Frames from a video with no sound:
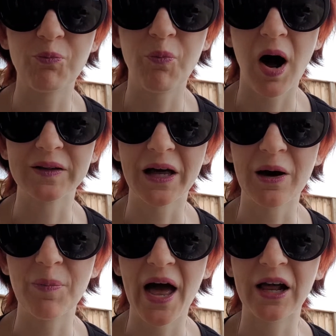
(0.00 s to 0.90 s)

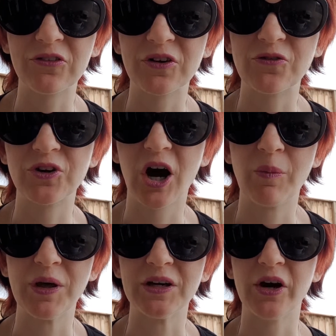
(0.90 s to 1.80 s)
Mylar bags that have come in.